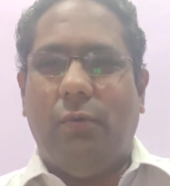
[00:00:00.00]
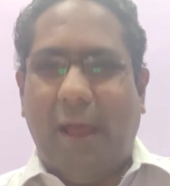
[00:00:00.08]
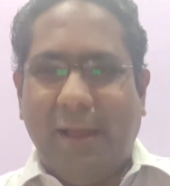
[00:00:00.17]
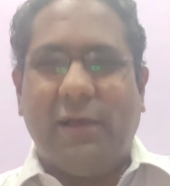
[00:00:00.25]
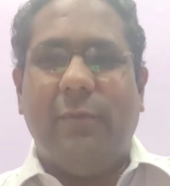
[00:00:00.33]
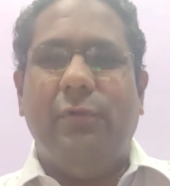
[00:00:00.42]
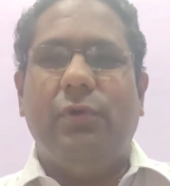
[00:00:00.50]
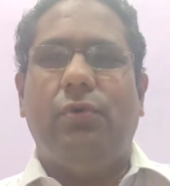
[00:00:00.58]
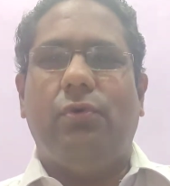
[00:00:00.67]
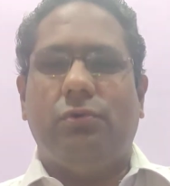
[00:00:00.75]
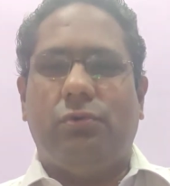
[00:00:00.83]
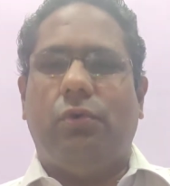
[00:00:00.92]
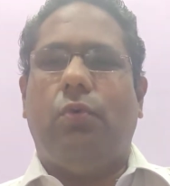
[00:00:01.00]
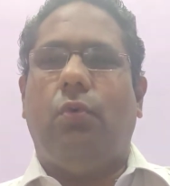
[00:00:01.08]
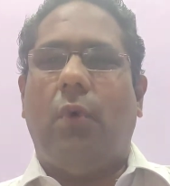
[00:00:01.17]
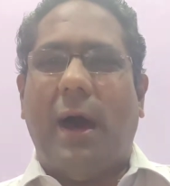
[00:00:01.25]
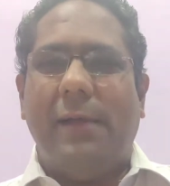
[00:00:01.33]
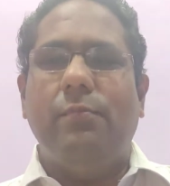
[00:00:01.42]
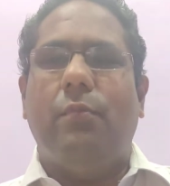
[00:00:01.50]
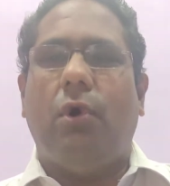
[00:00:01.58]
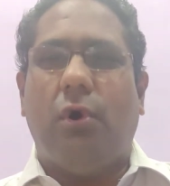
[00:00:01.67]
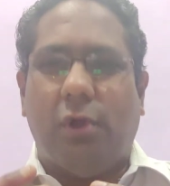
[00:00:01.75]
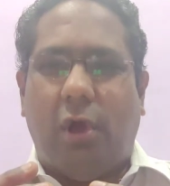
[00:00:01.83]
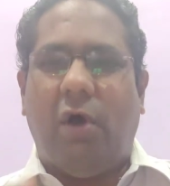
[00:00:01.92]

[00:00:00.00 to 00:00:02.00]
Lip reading: welcome you to one more